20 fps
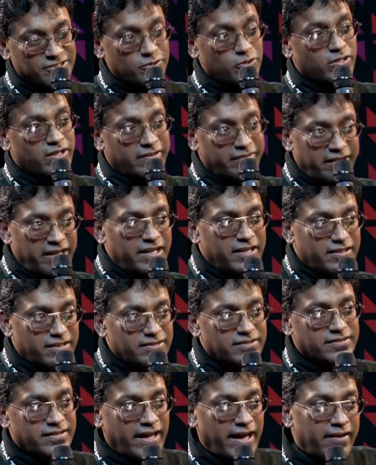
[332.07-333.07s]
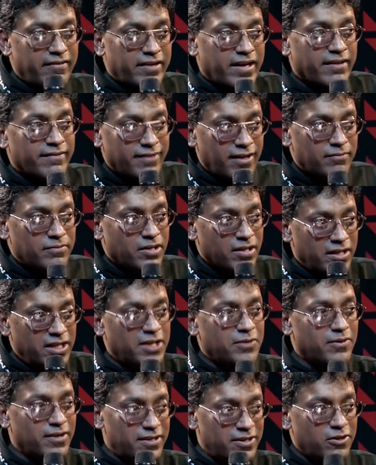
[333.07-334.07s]
So the Greeks had developed an
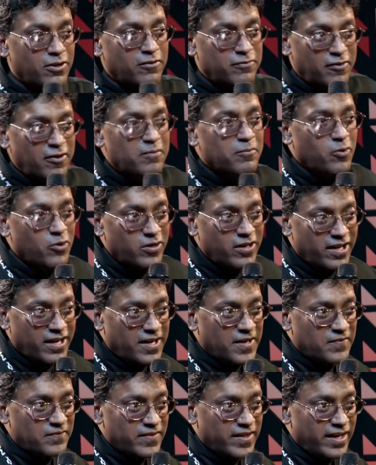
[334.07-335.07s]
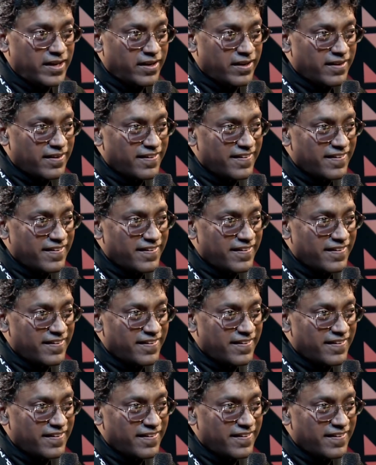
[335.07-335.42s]
equivalent of our Mohana Ragam there.